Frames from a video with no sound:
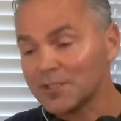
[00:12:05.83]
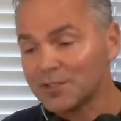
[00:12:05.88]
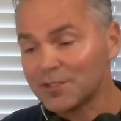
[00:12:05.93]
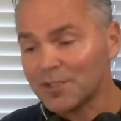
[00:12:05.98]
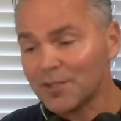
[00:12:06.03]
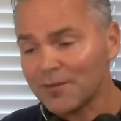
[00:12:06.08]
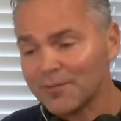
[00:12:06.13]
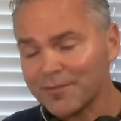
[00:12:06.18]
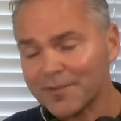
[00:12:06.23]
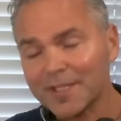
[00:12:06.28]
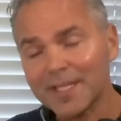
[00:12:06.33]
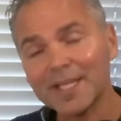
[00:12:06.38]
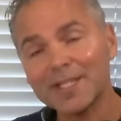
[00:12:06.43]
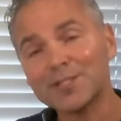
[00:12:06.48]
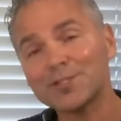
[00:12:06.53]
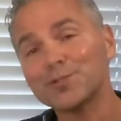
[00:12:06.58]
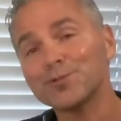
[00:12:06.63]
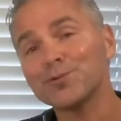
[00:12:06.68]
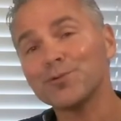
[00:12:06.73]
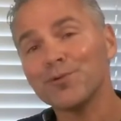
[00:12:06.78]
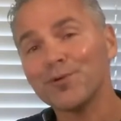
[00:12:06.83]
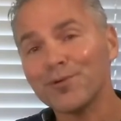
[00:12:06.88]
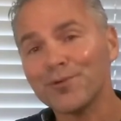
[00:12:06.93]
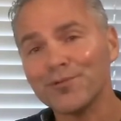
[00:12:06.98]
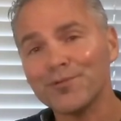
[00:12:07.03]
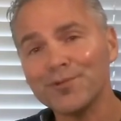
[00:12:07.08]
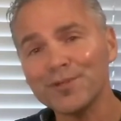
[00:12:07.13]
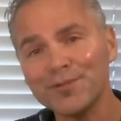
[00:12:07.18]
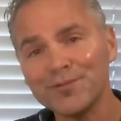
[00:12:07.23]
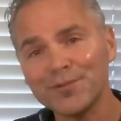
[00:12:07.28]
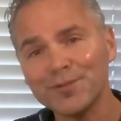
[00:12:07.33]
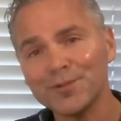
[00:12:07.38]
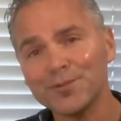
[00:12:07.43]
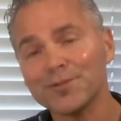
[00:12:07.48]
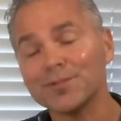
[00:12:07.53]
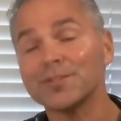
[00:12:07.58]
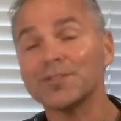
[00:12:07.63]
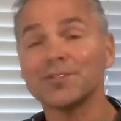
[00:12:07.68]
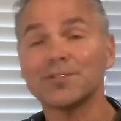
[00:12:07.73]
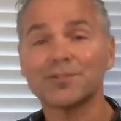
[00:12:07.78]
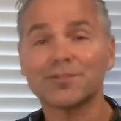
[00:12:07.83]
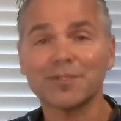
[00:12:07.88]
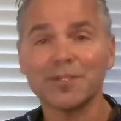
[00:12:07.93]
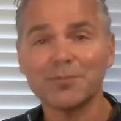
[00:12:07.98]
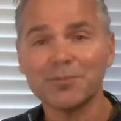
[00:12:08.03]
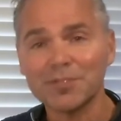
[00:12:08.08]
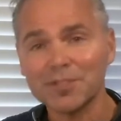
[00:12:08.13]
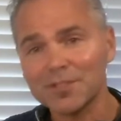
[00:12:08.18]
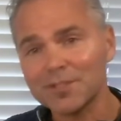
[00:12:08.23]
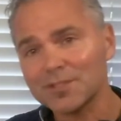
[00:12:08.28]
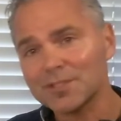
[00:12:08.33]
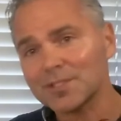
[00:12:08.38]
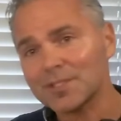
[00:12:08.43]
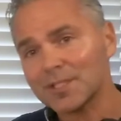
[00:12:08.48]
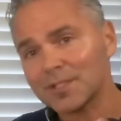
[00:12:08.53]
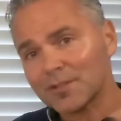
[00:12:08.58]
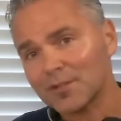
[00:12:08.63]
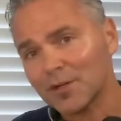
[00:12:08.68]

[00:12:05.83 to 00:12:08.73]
Don't forget to review the descriptions,